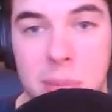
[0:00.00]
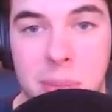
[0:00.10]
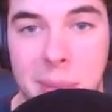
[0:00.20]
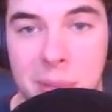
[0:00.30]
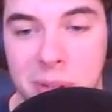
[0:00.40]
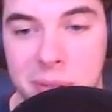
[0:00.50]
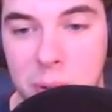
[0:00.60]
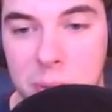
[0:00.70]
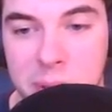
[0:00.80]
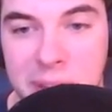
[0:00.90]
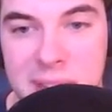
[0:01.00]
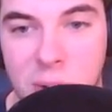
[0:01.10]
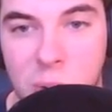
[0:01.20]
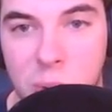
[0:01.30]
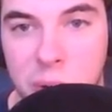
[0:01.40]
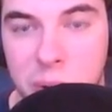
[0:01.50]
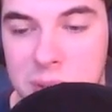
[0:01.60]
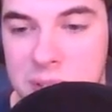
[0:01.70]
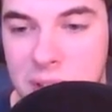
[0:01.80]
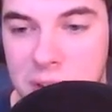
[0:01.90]
popular vote, but that's a whole nother
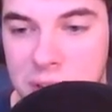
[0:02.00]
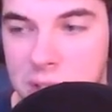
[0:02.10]
discussion.